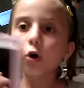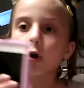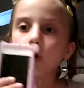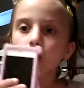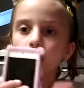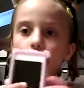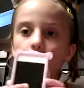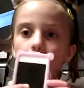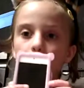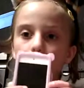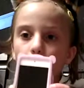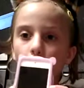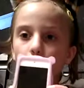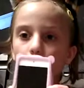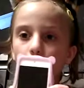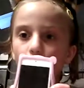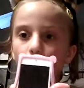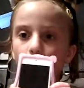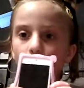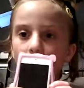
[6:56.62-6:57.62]
you know,
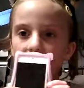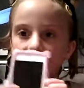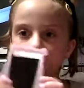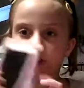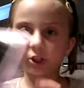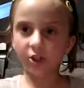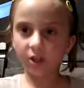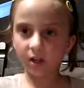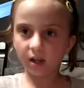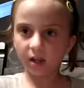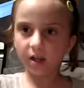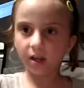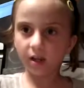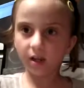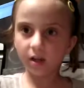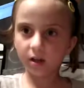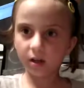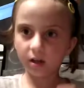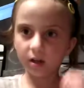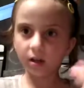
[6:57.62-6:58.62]
actually
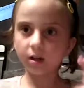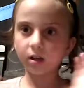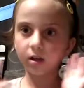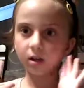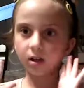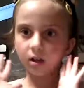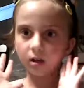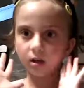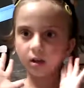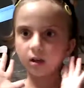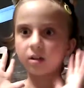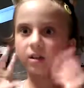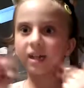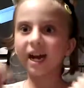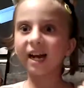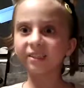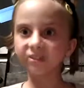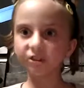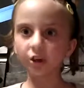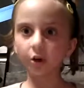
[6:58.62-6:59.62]

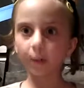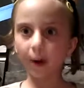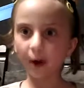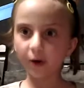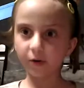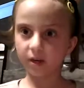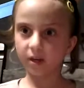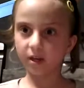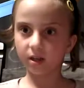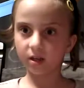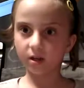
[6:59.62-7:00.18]
text her about it.